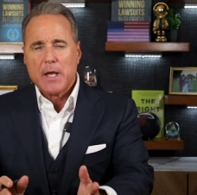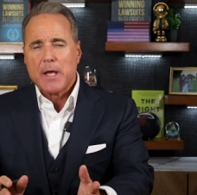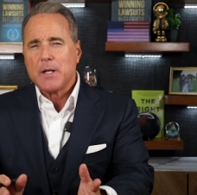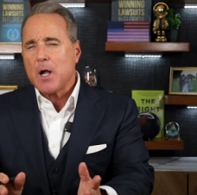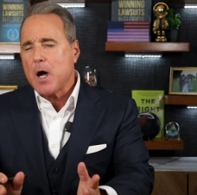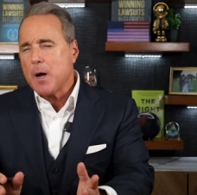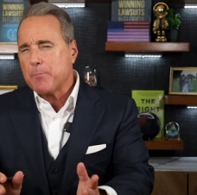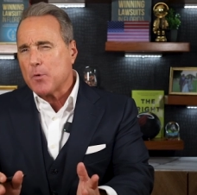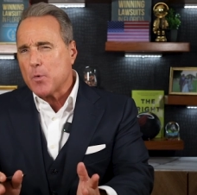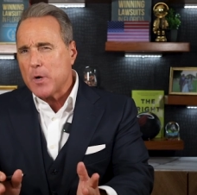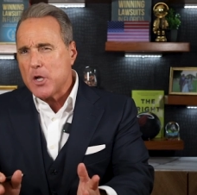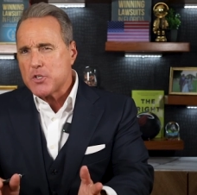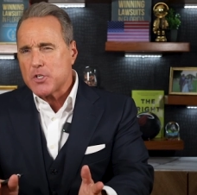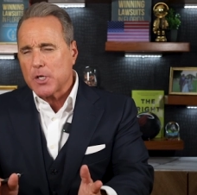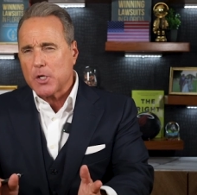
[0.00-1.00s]
and
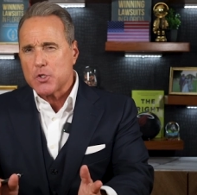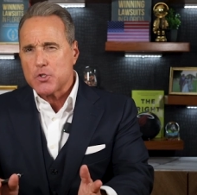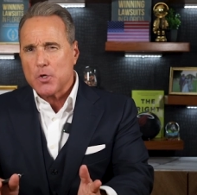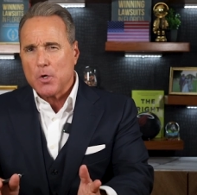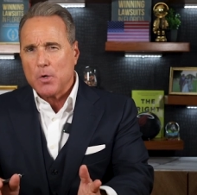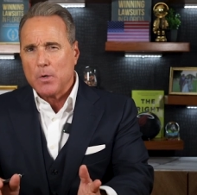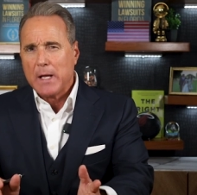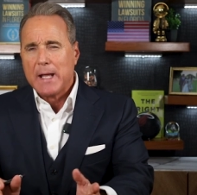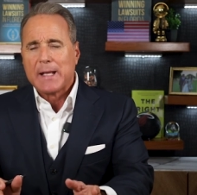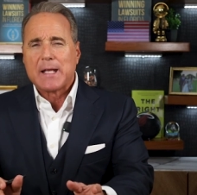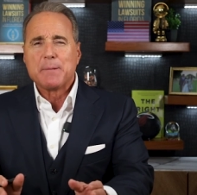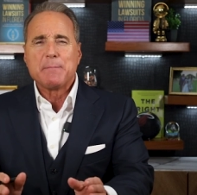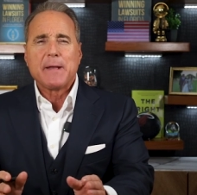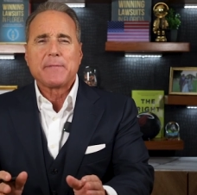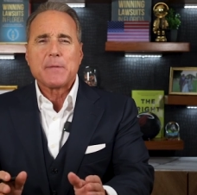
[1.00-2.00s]
operation control
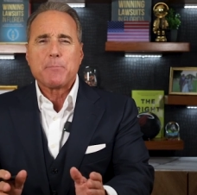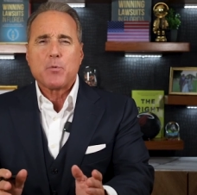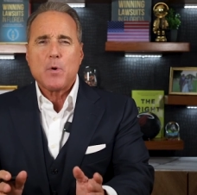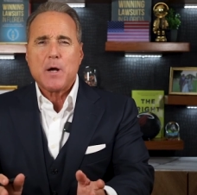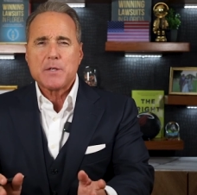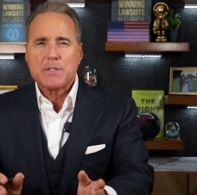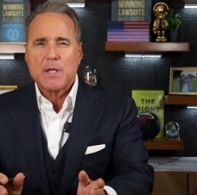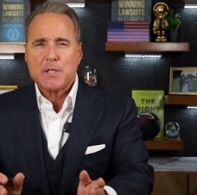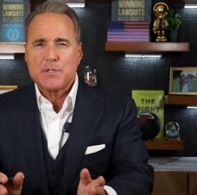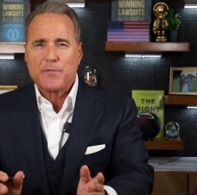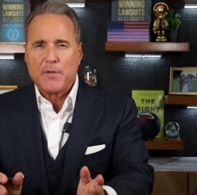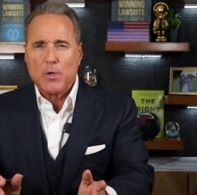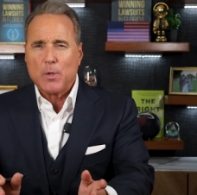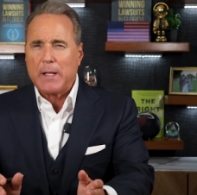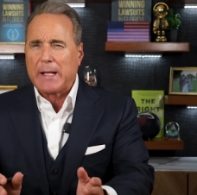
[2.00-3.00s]
can make the process
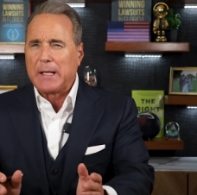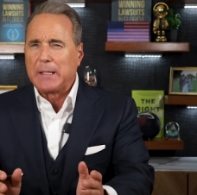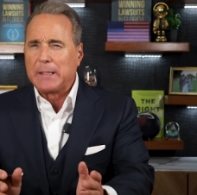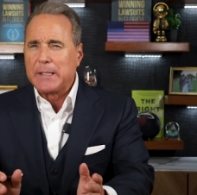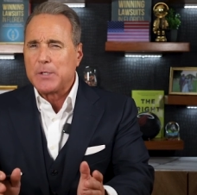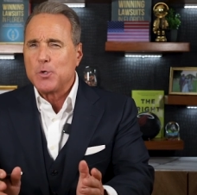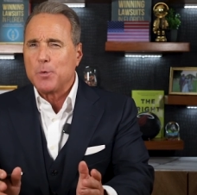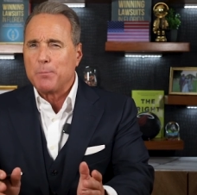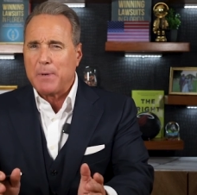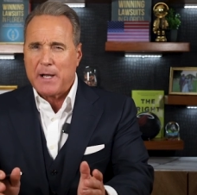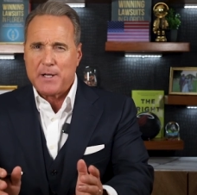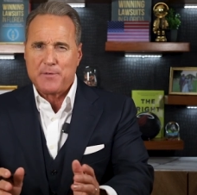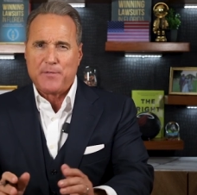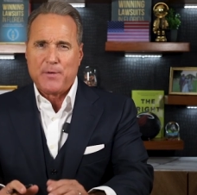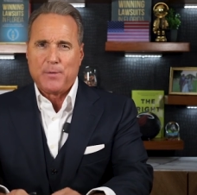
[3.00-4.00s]
feel like a legal
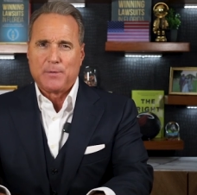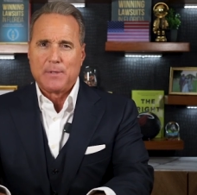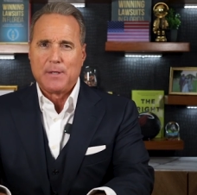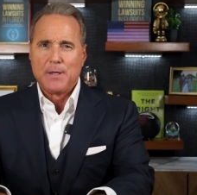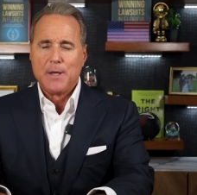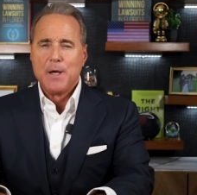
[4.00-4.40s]
minefield.